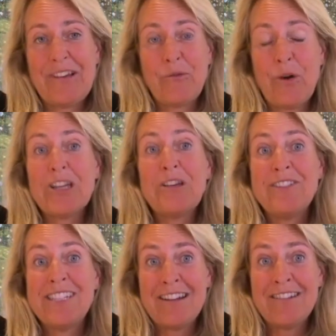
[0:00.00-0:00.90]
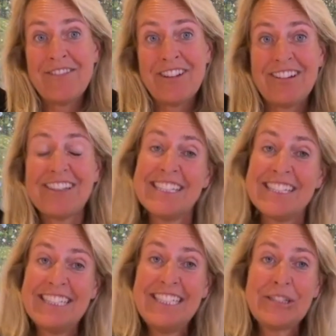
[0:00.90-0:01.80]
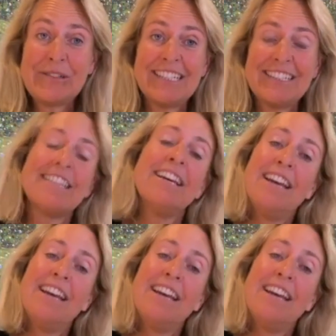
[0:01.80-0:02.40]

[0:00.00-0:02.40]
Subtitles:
what you've done for your constituents.